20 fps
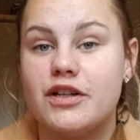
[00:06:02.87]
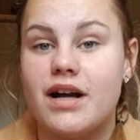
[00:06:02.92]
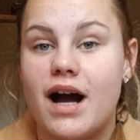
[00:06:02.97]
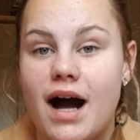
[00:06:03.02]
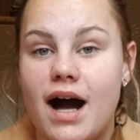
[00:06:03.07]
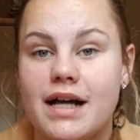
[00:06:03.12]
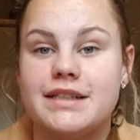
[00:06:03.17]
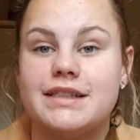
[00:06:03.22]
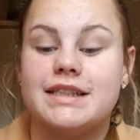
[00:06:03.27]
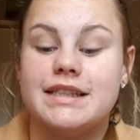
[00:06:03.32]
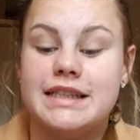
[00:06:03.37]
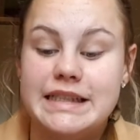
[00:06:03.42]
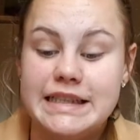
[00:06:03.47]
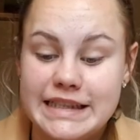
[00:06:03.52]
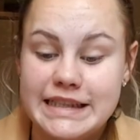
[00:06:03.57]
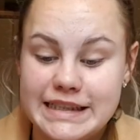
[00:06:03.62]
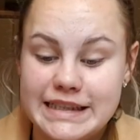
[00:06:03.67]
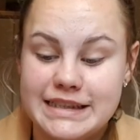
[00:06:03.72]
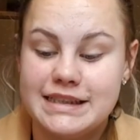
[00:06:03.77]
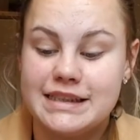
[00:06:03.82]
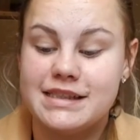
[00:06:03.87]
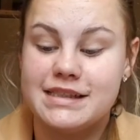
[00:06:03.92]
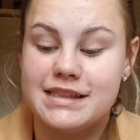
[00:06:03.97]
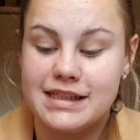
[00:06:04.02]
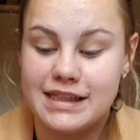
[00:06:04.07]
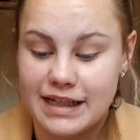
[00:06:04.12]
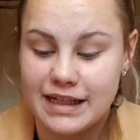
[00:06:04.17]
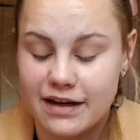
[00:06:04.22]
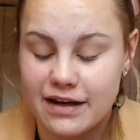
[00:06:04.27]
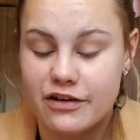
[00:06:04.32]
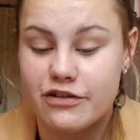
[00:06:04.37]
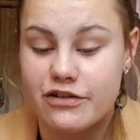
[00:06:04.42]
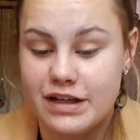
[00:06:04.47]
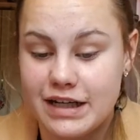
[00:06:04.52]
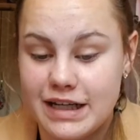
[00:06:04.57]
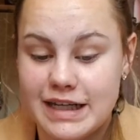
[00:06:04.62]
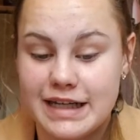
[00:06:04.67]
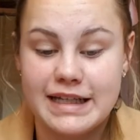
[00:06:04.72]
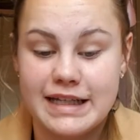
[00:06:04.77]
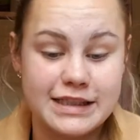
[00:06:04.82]
You guys
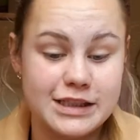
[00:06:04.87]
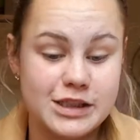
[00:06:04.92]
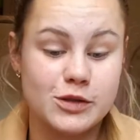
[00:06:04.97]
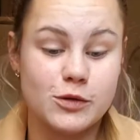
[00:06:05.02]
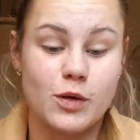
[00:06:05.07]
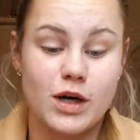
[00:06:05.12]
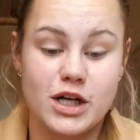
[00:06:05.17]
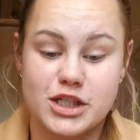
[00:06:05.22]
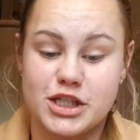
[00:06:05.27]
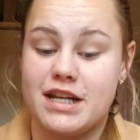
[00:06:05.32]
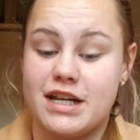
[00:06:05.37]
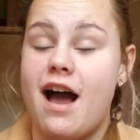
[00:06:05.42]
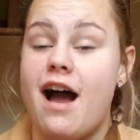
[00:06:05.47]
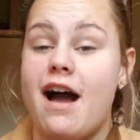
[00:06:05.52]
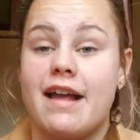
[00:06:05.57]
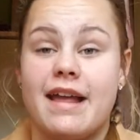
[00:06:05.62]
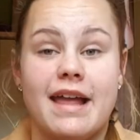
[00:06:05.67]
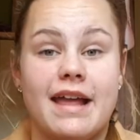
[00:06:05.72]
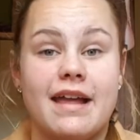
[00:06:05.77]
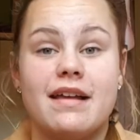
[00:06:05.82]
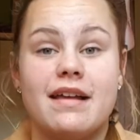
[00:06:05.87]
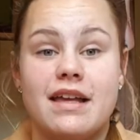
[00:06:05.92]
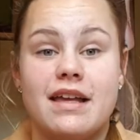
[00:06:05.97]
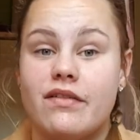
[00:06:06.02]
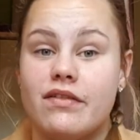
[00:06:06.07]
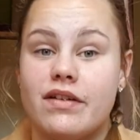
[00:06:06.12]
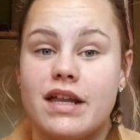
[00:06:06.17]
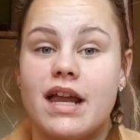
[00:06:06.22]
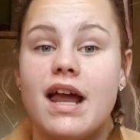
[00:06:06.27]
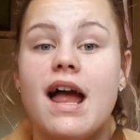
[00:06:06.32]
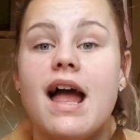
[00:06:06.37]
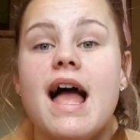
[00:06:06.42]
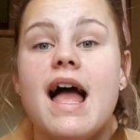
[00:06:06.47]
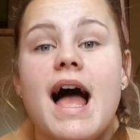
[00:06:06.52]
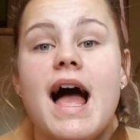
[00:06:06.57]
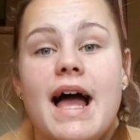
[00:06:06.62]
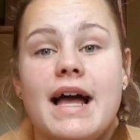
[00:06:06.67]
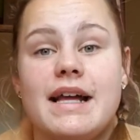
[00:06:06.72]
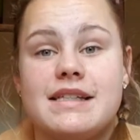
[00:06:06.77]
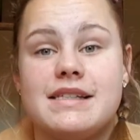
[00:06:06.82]
really need to watch it. I give it
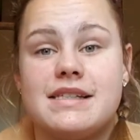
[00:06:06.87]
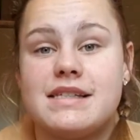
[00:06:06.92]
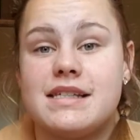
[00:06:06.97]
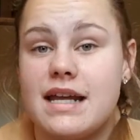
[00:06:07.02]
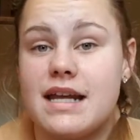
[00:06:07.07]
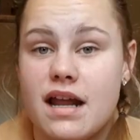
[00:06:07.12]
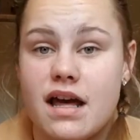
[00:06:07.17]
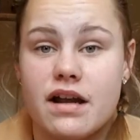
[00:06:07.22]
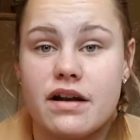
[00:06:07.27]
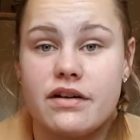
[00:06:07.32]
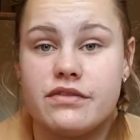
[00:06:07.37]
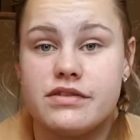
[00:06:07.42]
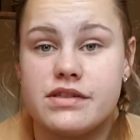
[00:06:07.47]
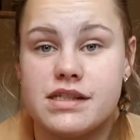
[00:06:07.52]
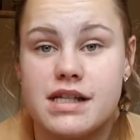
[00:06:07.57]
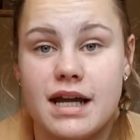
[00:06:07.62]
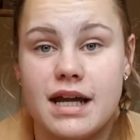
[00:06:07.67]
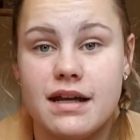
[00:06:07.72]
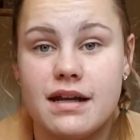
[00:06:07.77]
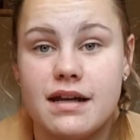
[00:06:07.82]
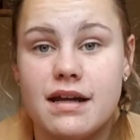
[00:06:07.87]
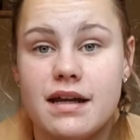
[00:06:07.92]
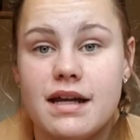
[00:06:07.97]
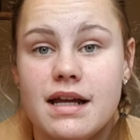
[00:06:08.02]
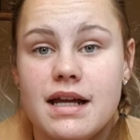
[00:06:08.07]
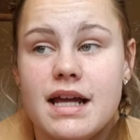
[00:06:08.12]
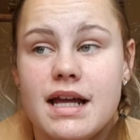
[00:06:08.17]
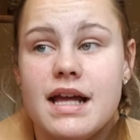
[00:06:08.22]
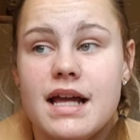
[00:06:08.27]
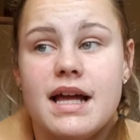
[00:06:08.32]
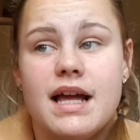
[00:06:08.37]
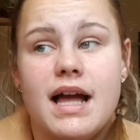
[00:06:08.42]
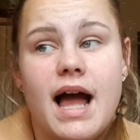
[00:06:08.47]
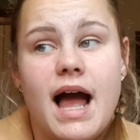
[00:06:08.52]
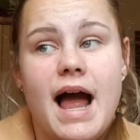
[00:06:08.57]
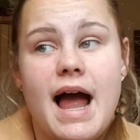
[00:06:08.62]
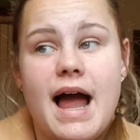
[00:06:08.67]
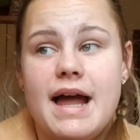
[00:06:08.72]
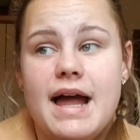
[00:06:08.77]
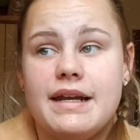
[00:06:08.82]
a 10 out of 10.
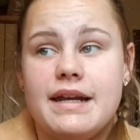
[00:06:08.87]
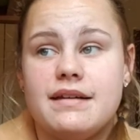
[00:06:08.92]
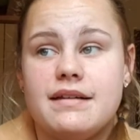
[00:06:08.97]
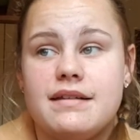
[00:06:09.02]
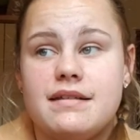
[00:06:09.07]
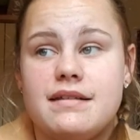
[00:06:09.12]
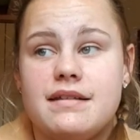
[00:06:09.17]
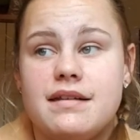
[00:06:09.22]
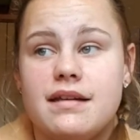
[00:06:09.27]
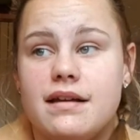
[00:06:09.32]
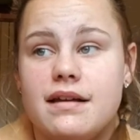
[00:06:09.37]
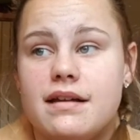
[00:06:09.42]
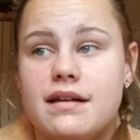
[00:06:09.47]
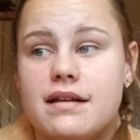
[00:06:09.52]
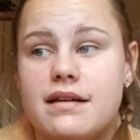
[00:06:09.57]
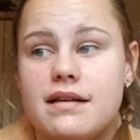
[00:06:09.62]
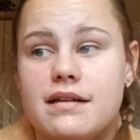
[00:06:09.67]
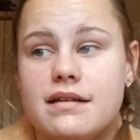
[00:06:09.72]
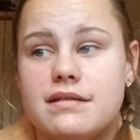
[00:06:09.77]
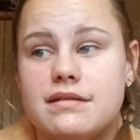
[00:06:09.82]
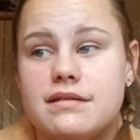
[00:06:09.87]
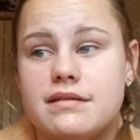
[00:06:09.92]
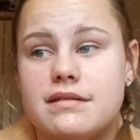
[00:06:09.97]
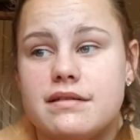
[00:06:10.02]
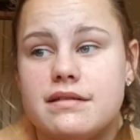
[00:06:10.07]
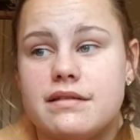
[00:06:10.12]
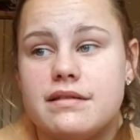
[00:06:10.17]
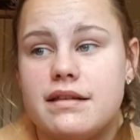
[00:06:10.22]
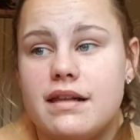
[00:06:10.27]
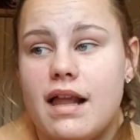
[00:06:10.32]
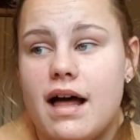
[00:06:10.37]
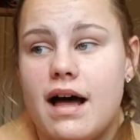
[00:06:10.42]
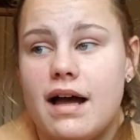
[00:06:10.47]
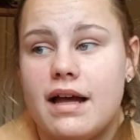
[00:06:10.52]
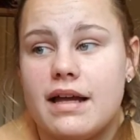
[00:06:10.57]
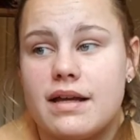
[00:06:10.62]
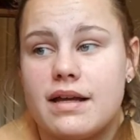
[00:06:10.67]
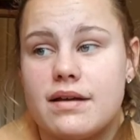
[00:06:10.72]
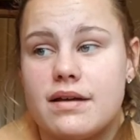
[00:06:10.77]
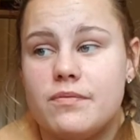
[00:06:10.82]
And
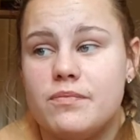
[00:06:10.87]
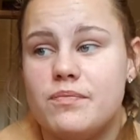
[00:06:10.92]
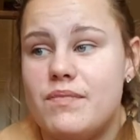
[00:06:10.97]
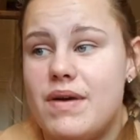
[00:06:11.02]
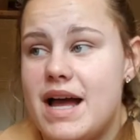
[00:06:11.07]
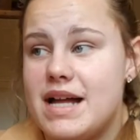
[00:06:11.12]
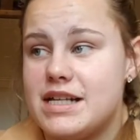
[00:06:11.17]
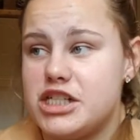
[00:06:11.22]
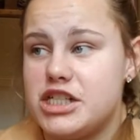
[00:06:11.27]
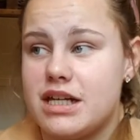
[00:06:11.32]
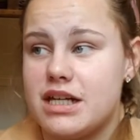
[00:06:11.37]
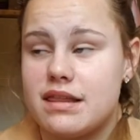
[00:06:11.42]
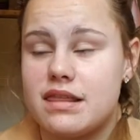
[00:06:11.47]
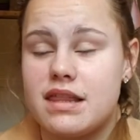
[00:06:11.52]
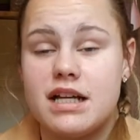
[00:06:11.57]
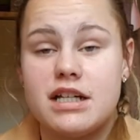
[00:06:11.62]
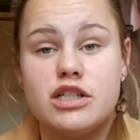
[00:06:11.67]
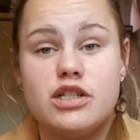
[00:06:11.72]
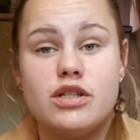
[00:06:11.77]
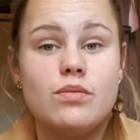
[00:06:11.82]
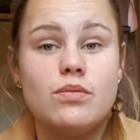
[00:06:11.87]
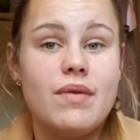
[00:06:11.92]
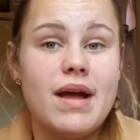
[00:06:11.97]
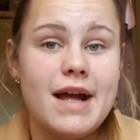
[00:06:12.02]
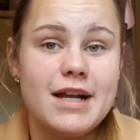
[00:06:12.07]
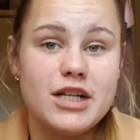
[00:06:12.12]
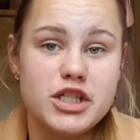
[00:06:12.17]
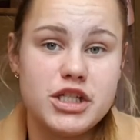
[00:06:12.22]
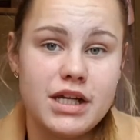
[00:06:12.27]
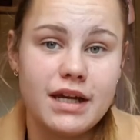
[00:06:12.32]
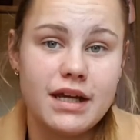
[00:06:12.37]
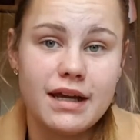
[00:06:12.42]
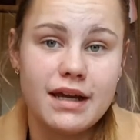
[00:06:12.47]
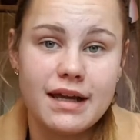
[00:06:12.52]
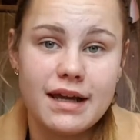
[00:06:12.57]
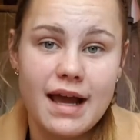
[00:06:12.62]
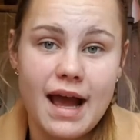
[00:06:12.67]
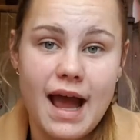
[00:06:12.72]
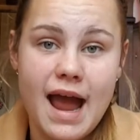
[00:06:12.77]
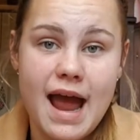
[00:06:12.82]
like magic, they do magic,
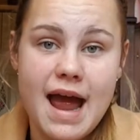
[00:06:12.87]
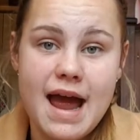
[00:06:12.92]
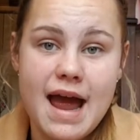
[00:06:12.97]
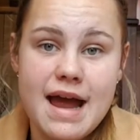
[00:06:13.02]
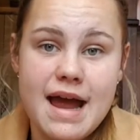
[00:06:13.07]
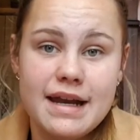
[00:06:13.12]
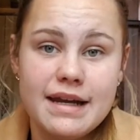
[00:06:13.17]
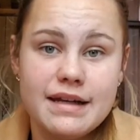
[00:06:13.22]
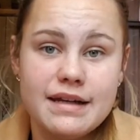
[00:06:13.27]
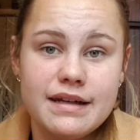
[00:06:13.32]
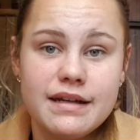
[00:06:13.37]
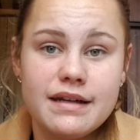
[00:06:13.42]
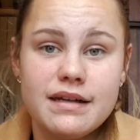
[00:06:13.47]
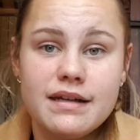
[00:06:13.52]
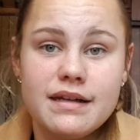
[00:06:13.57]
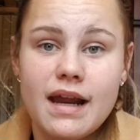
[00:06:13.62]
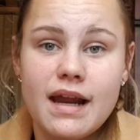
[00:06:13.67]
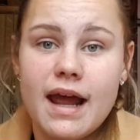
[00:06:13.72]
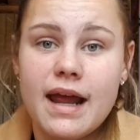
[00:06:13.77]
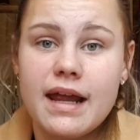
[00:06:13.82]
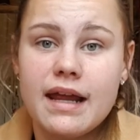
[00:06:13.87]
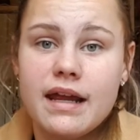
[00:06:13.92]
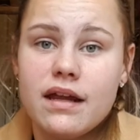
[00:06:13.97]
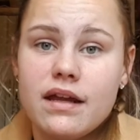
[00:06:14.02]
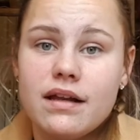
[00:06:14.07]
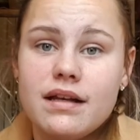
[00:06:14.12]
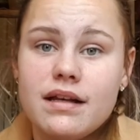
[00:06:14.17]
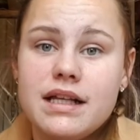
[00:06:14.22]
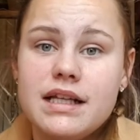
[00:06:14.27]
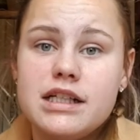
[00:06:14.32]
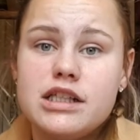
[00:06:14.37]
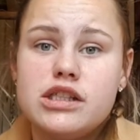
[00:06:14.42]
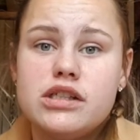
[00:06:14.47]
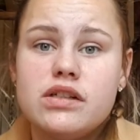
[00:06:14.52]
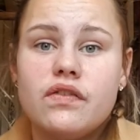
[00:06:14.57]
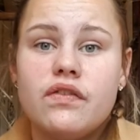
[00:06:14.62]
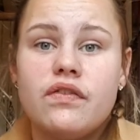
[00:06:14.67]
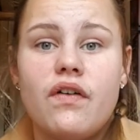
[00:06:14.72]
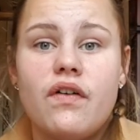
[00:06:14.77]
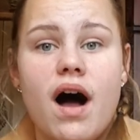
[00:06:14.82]
and they need
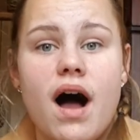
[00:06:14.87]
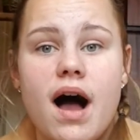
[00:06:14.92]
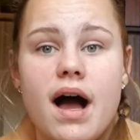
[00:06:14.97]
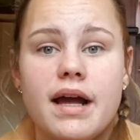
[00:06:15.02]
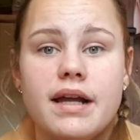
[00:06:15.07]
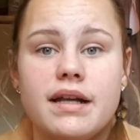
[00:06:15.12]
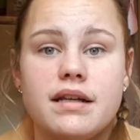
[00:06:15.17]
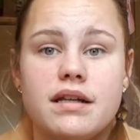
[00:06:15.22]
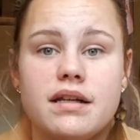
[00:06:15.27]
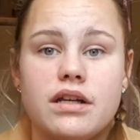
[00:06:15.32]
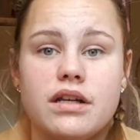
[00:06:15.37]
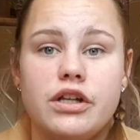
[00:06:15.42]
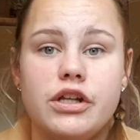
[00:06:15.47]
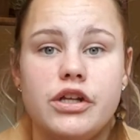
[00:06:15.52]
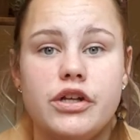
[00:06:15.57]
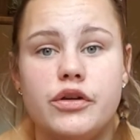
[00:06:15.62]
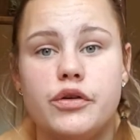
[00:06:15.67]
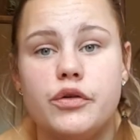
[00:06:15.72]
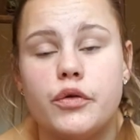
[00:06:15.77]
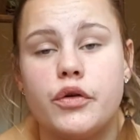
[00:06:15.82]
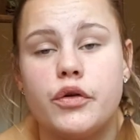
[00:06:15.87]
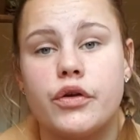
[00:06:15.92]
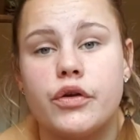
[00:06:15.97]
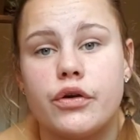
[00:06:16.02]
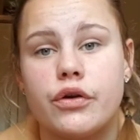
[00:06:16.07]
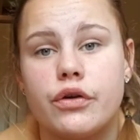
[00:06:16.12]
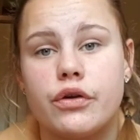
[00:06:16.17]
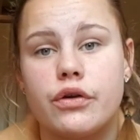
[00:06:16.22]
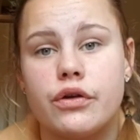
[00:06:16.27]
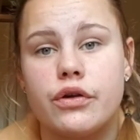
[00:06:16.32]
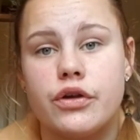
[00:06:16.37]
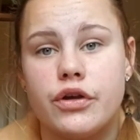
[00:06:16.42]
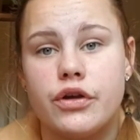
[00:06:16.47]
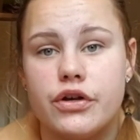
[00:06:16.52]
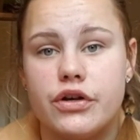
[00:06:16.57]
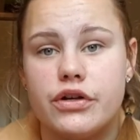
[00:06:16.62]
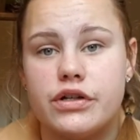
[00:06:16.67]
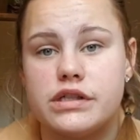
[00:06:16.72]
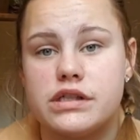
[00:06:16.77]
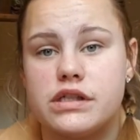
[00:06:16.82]
to find new
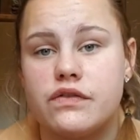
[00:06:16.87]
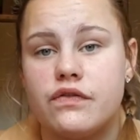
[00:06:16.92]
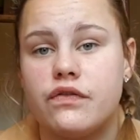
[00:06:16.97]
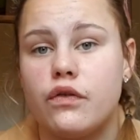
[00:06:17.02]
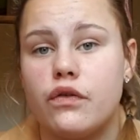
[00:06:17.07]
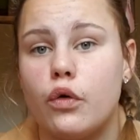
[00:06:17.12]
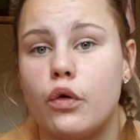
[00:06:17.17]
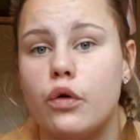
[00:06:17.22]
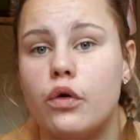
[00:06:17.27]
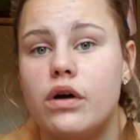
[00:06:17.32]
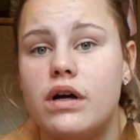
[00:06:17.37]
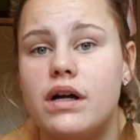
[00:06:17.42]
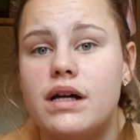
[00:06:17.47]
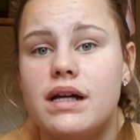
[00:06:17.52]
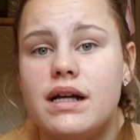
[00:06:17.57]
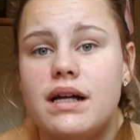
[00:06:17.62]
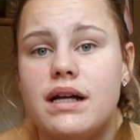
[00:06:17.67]
cures for